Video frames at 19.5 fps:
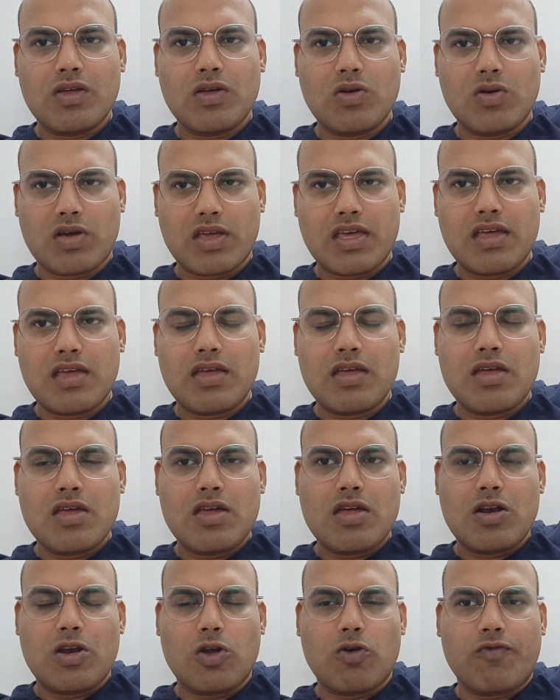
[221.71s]
Okay.
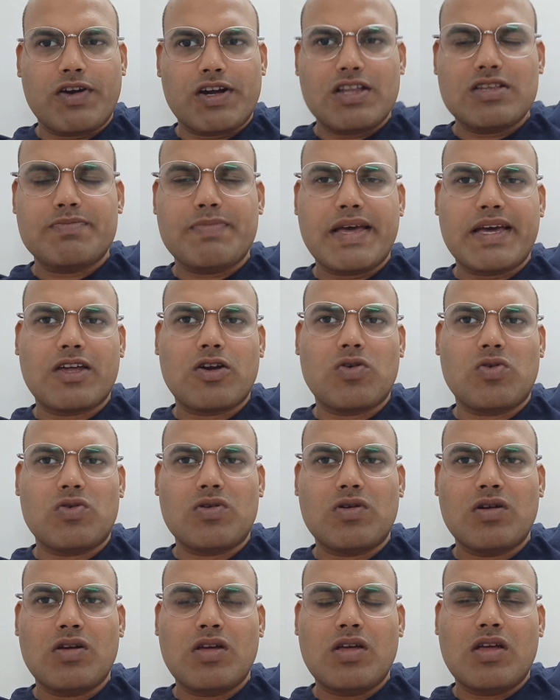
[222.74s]
Now with this
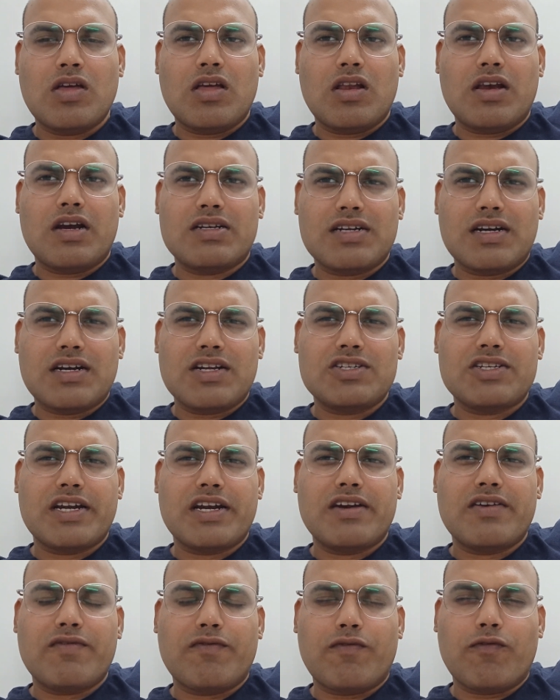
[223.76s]
background, let's
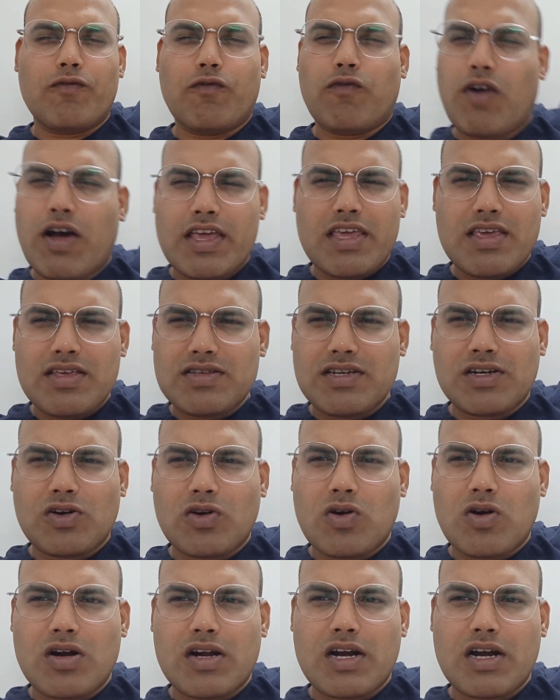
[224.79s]
understand, why is it
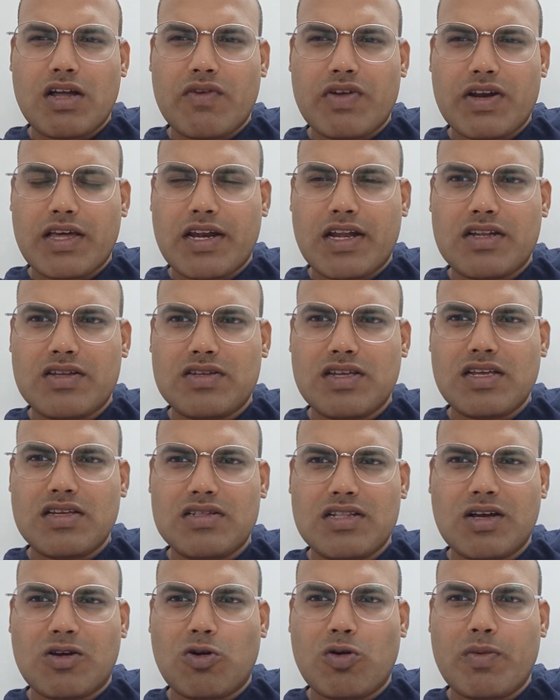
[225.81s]
not that our currency is
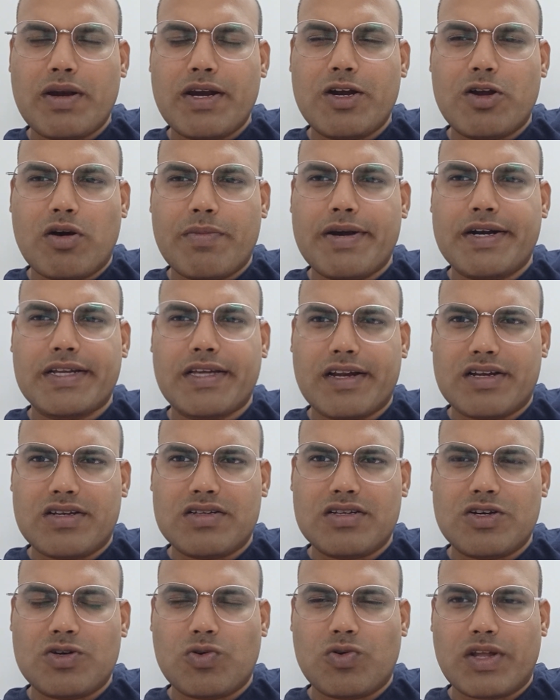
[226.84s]
the globally dominant
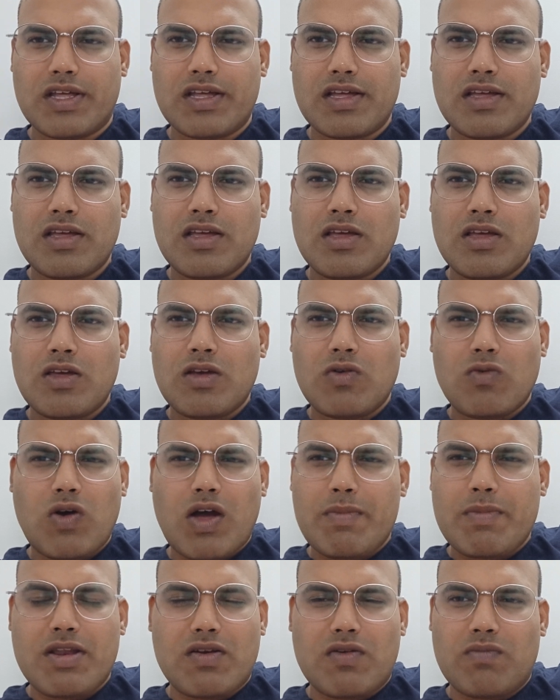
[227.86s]
currency today? I
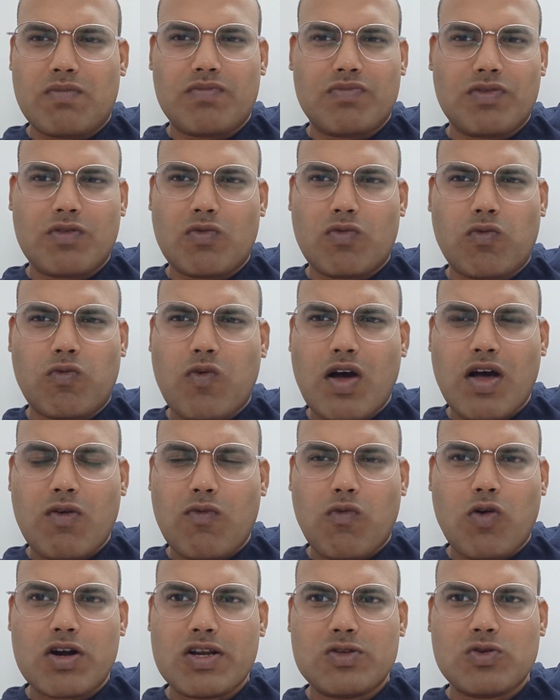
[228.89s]
mean,
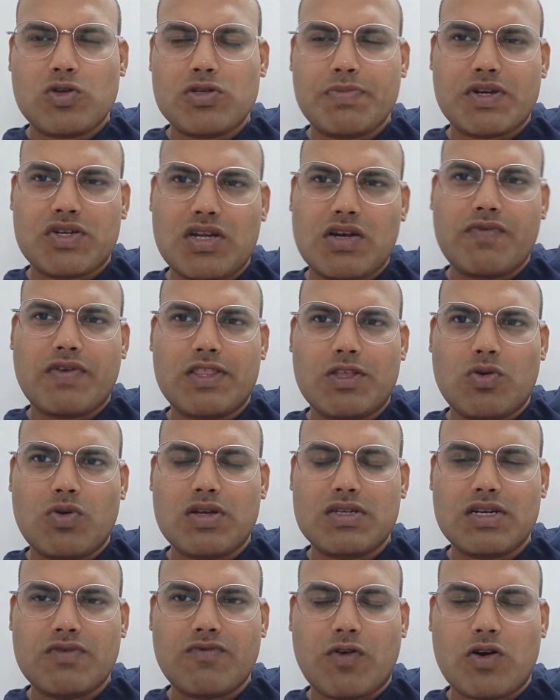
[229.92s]
what is so special with
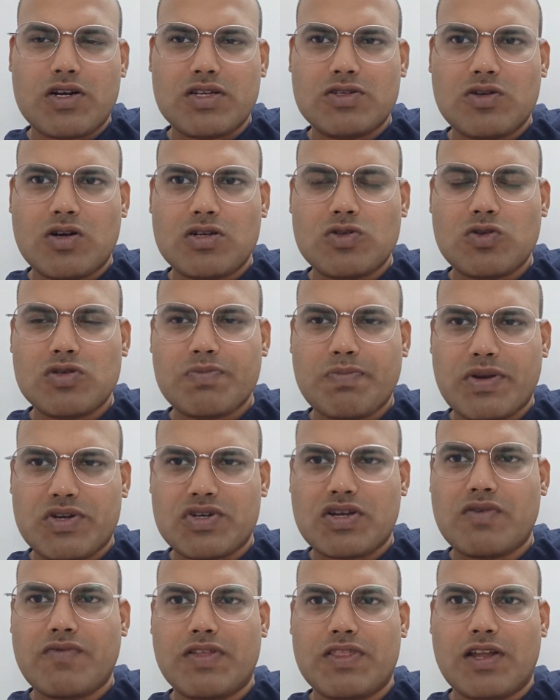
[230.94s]
US and what is not so
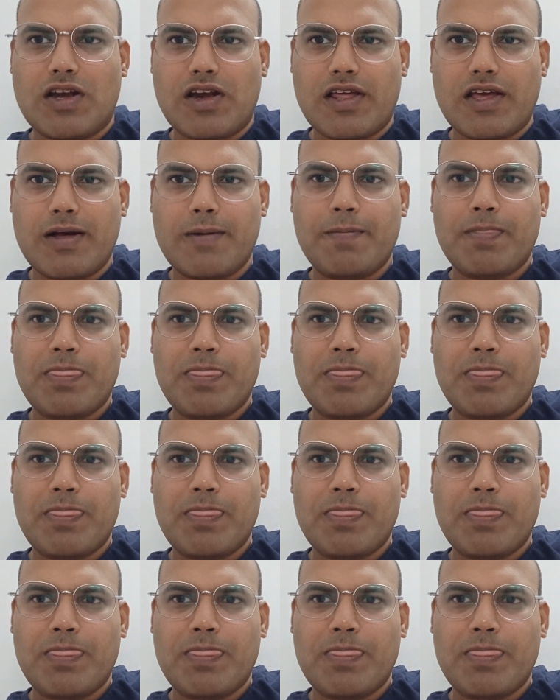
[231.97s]
special with India?